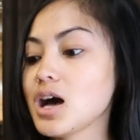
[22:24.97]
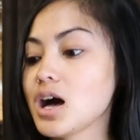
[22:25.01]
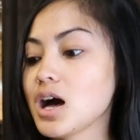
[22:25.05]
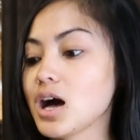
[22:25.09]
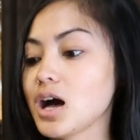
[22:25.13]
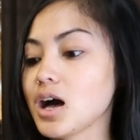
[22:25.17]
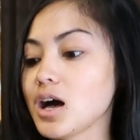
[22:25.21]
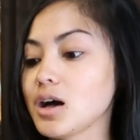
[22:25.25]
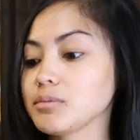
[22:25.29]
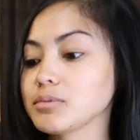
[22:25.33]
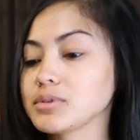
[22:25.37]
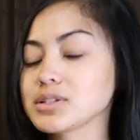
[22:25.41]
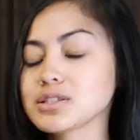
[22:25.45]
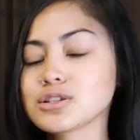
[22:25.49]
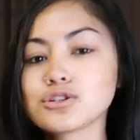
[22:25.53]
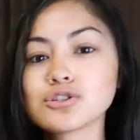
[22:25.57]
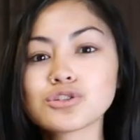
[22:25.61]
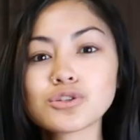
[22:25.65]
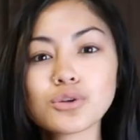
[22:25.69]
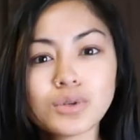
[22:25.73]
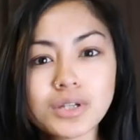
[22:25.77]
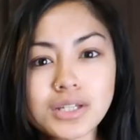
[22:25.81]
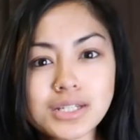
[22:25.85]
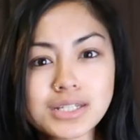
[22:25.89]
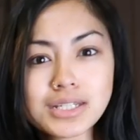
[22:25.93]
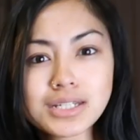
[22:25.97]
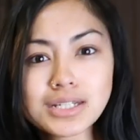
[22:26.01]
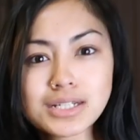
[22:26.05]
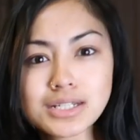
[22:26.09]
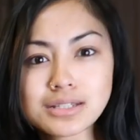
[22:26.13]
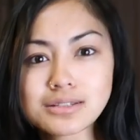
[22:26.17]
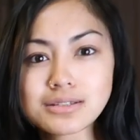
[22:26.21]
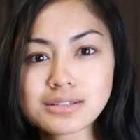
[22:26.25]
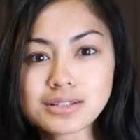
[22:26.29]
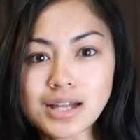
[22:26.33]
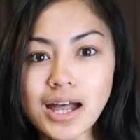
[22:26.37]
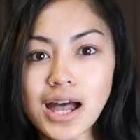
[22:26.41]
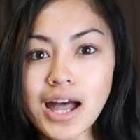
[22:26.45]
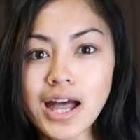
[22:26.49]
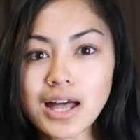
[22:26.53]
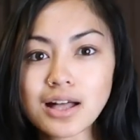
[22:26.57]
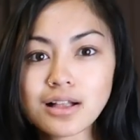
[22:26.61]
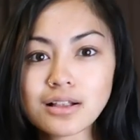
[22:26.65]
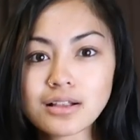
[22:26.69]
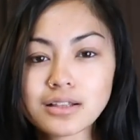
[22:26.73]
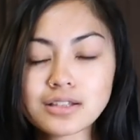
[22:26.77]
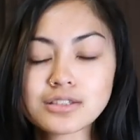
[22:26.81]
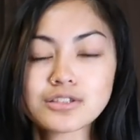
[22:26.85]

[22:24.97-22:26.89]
because um, they're so easy to style.